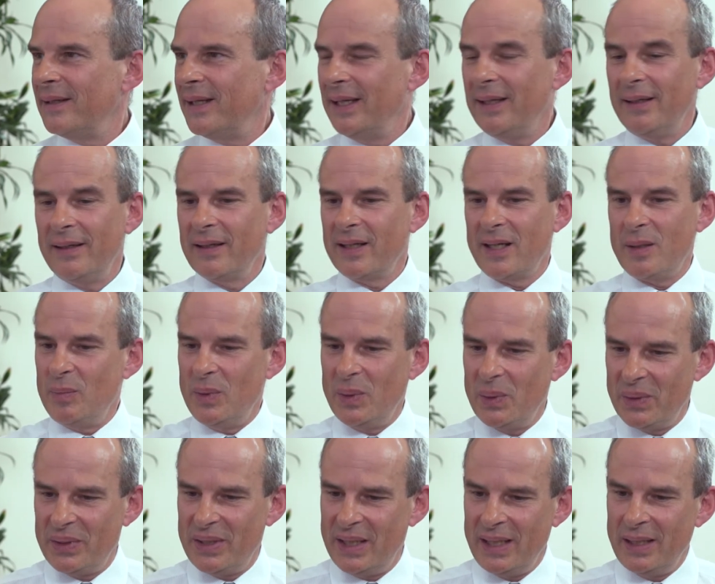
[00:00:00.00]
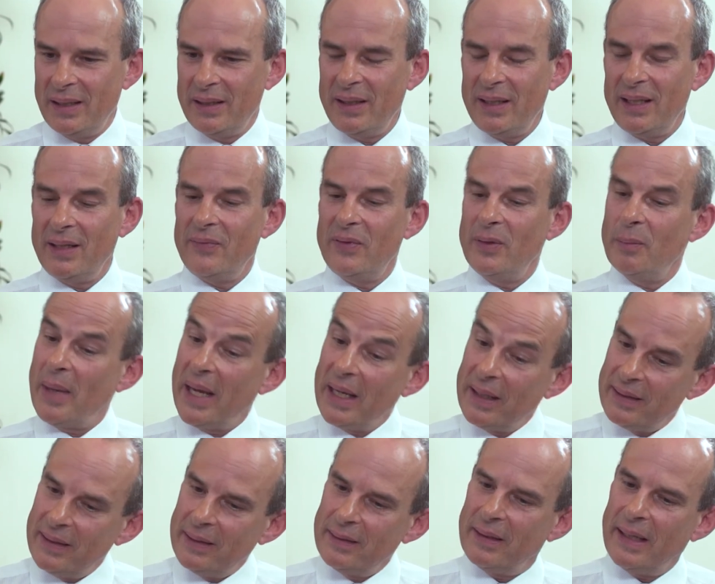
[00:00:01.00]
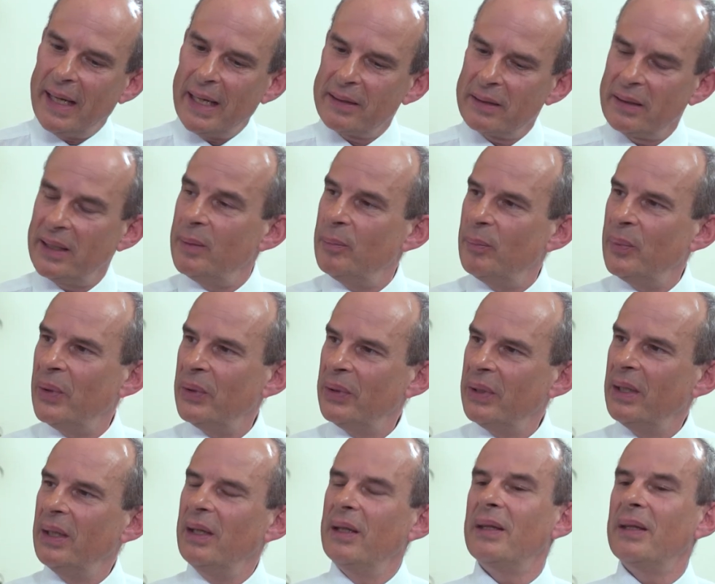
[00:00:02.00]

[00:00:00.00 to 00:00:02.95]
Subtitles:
in the community that if you make an intellectual input,